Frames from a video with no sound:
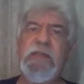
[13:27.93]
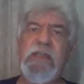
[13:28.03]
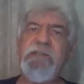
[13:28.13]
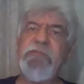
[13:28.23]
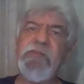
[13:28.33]

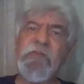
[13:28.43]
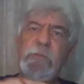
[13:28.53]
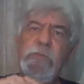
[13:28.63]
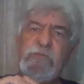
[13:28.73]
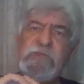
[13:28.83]
Every
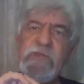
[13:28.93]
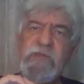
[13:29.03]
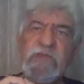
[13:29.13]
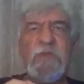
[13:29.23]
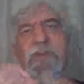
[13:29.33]
person
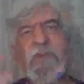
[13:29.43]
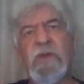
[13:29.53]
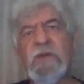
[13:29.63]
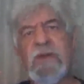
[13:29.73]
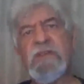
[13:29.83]
is on his
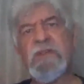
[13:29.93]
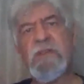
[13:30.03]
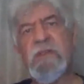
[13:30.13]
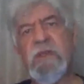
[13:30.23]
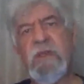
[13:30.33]
own tangent.
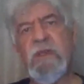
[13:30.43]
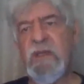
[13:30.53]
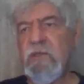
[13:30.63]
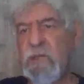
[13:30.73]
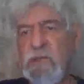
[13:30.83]

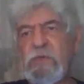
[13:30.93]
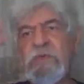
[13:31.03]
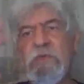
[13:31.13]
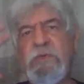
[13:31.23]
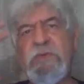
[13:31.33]
Every
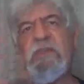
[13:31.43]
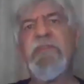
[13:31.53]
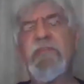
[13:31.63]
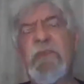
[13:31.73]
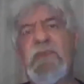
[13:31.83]
person
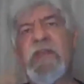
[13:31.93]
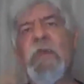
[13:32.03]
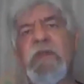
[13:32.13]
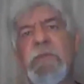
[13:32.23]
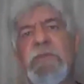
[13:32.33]
believes what they
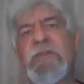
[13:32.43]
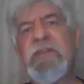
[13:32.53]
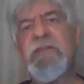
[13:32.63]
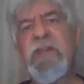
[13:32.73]
want to believe.